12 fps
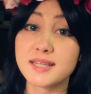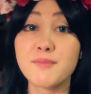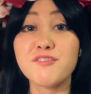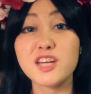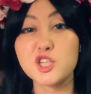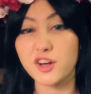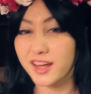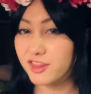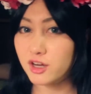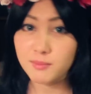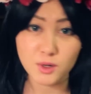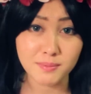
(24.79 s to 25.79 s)
some featuring
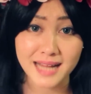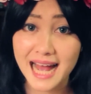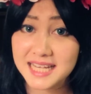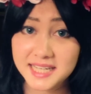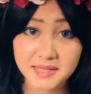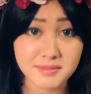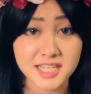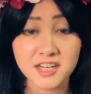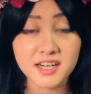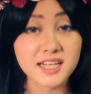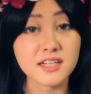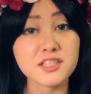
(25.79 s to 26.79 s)
thermoplastic
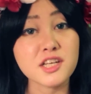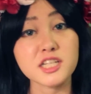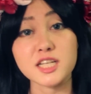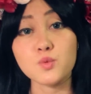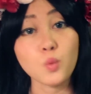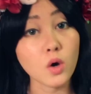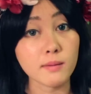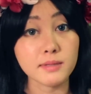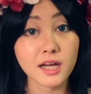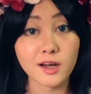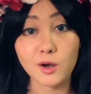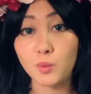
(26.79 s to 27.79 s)
materials such as
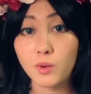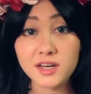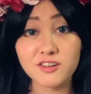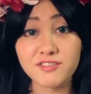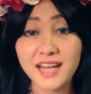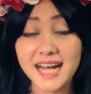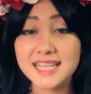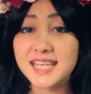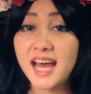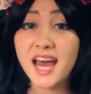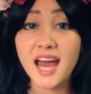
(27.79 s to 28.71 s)
Warbla or Wonderflex,